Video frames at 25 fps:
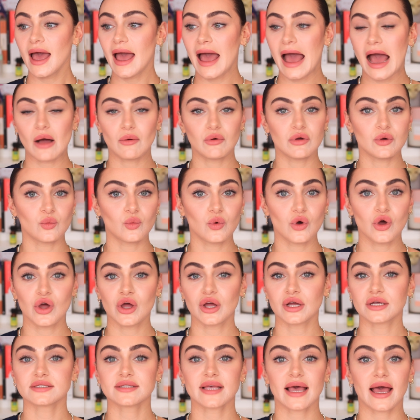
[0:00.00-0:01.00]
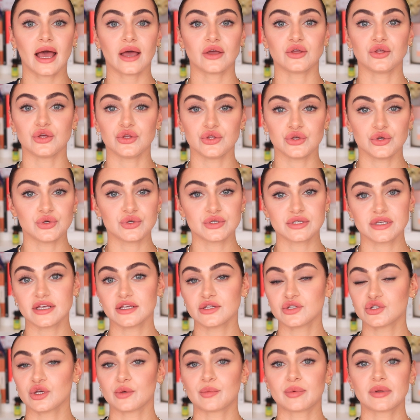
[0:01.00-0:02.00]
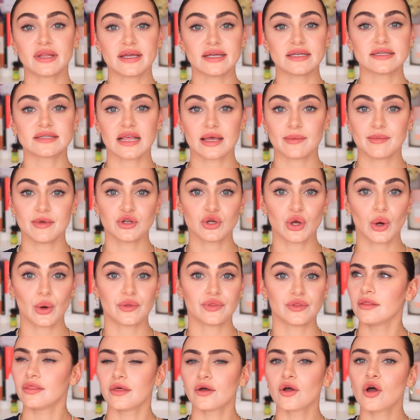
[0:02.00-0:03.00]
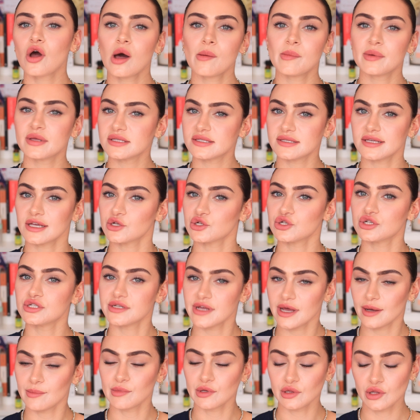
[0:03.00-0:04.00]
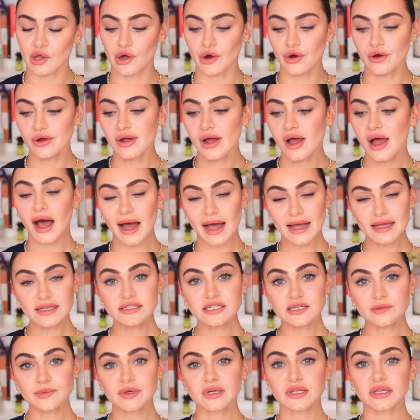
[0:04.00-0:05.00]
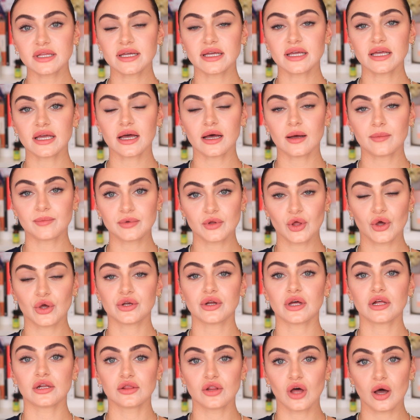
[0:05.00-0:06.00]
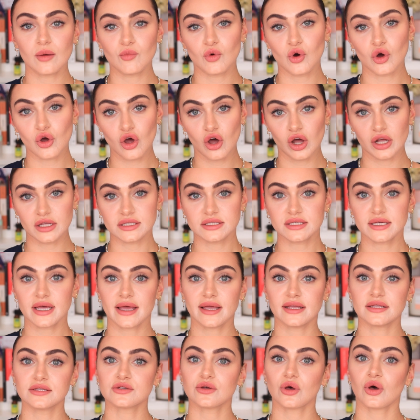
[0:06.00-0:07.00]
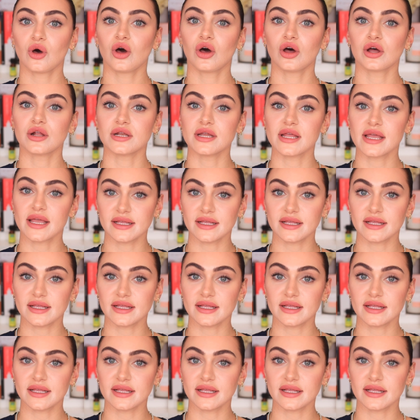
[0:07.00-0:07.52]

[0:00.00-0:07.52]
how it works, how you use it. So please let me know in the comment section down below. I typically upload a lot more content on